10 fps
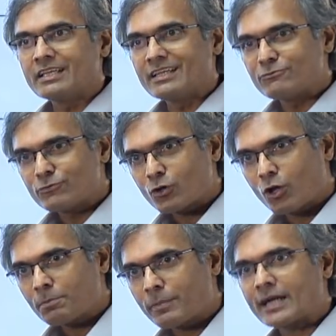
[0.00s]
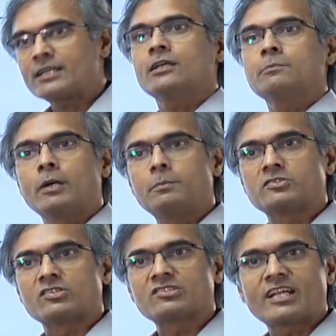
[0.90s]
for all practical
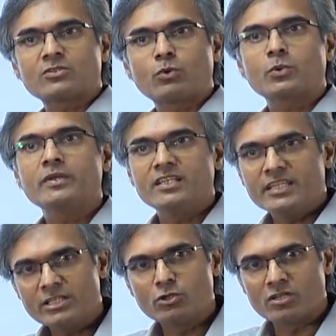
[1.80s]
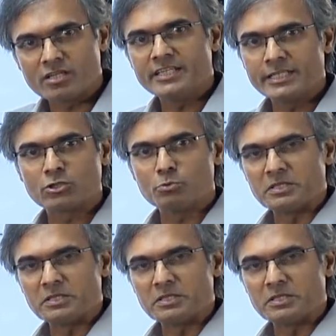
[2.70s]
purposes, that is what we need to treat it to be.